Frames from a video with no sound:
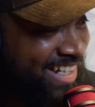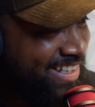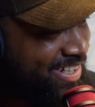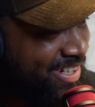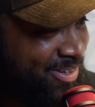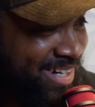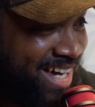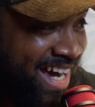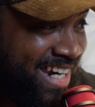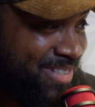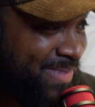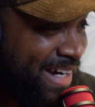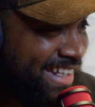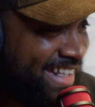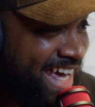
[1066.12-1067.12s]
you know, God is
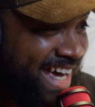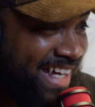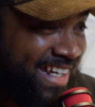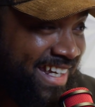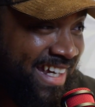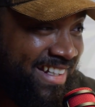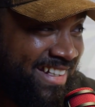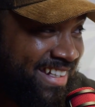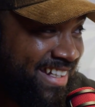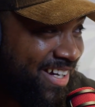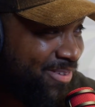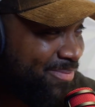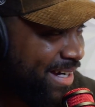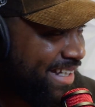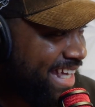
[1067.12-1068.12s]
my daddy, and you
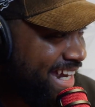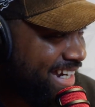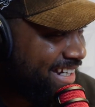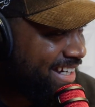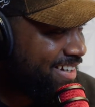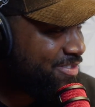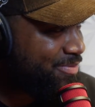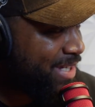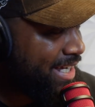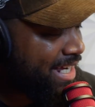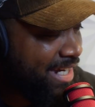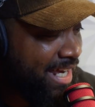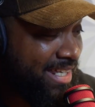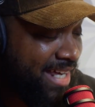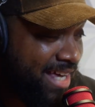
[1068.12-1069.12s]
know, my daddy loves me, and,
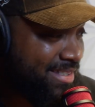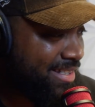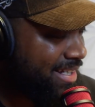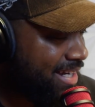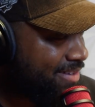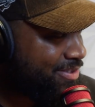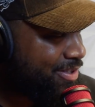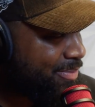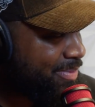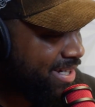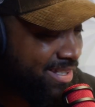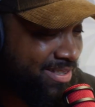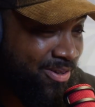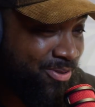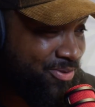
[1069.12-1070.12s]
and yes, he loves you, but
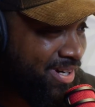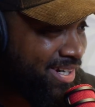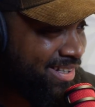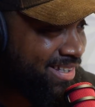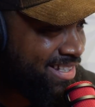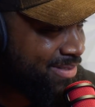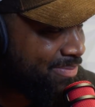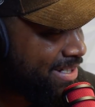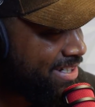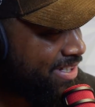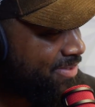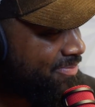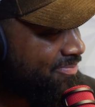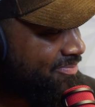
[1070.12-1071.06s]
he's also gonna discipline you.